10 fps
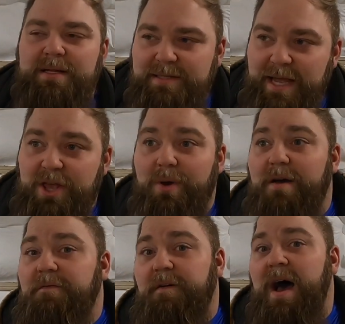Let's say you
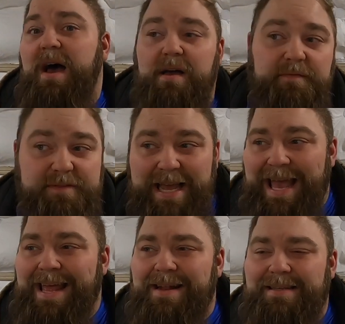have 5,
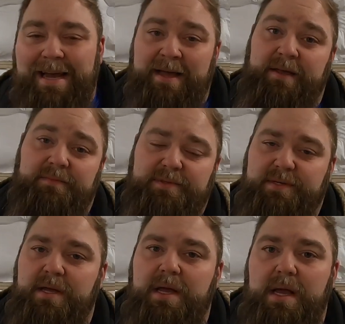10
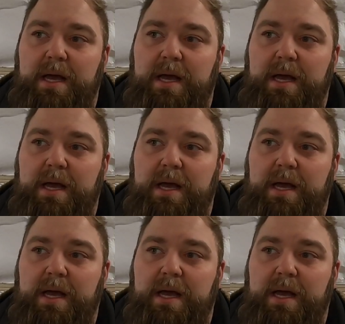times,